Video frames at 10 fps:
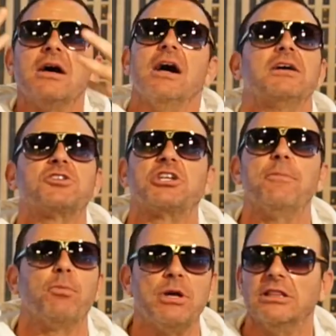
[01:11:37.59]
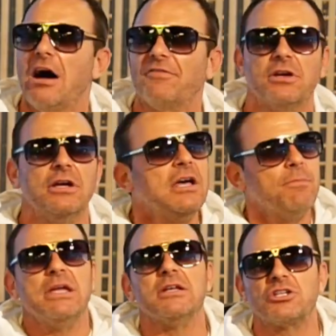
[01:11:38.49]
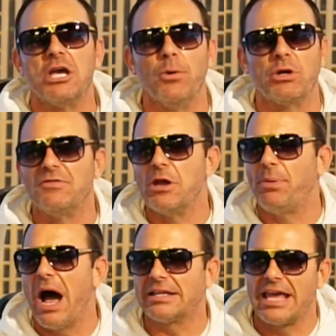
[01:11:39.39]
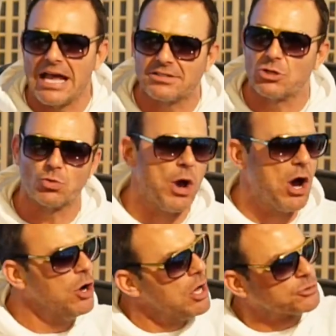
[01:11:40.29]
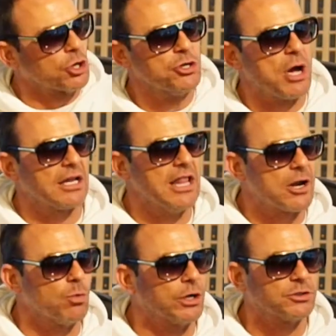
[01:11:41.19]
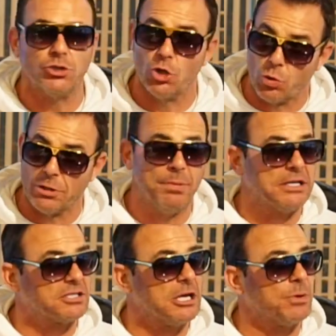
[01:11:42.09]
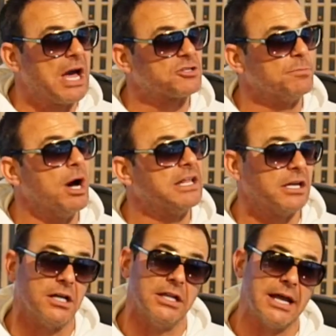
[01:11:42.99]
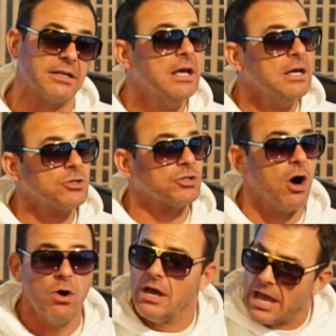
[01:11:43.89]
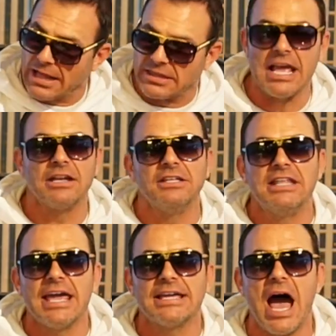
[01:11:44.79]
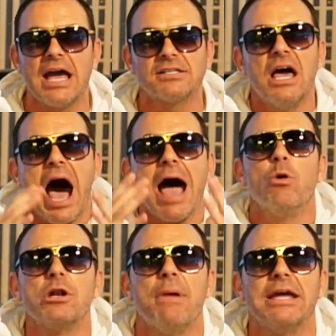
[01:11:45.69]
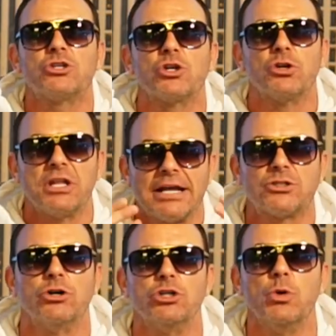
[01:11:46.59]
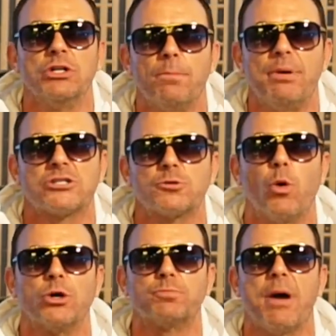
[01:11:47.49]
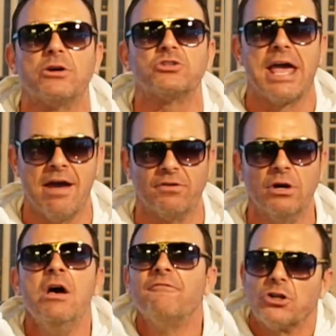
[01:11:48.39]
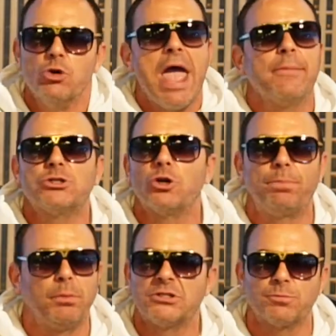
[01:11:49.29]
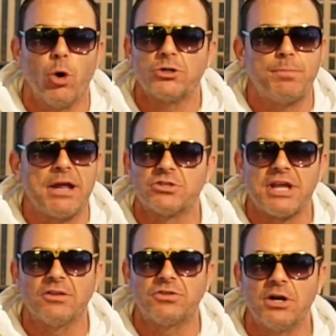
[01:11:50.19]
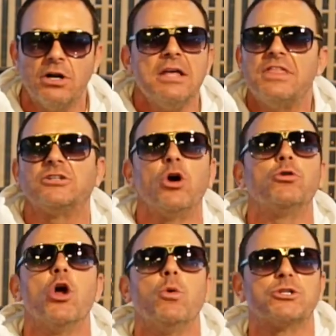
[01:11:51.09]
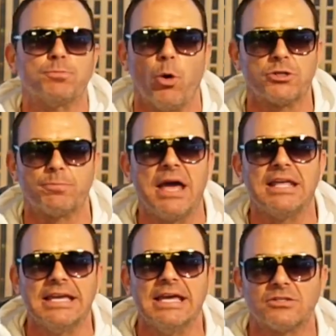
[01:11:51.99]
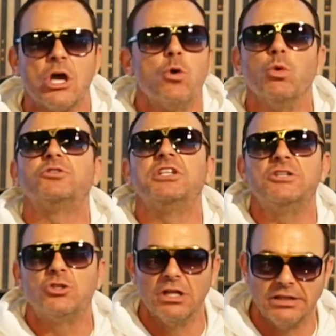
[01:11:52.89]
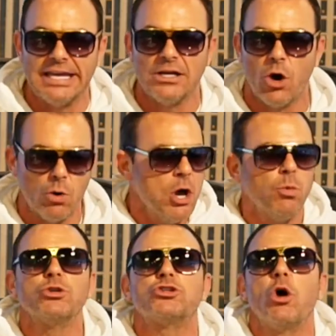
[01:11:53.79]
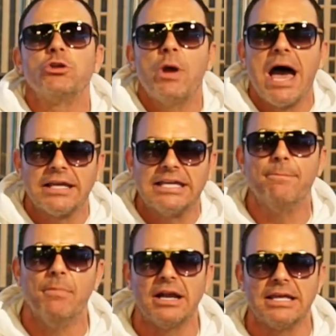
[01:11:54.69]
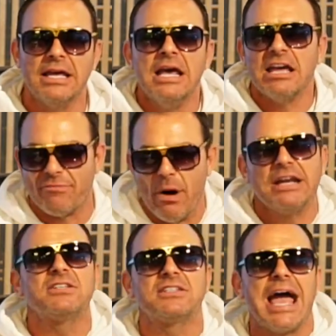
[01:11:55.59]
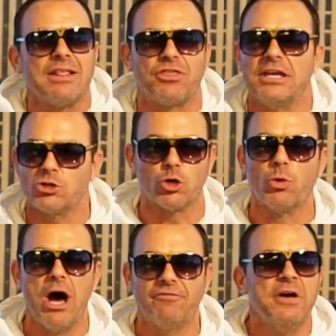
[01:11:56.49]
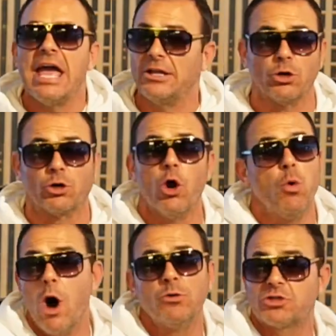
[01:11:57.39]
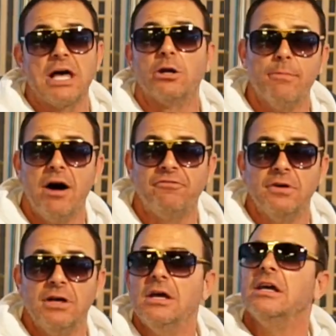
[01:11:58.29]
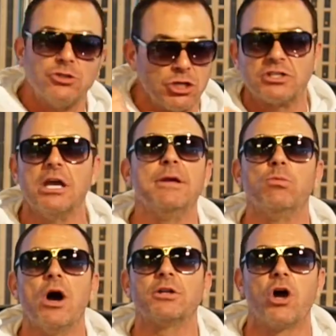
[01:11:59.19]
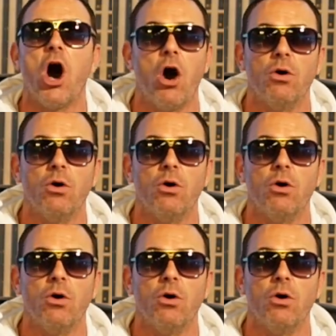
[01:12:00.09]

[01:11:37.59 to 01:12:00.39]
Uh, Skip, we Thank love you. you. Me and Skip will give you a podcast as well. I'm sure you got a lot of work to do with Big Skip. We got oh, some yeah. money to collect. Oh, yeah. So at the end of the day, guys, I want to make sure that I turn you into the best sports betters ever. For you amateur p- sports betters out there that don't know what sports betting is, we'll teach you the lingo. We'll show you how to get money. If money's tight, things are rough, and your girl won't sell her muff, just give me one call.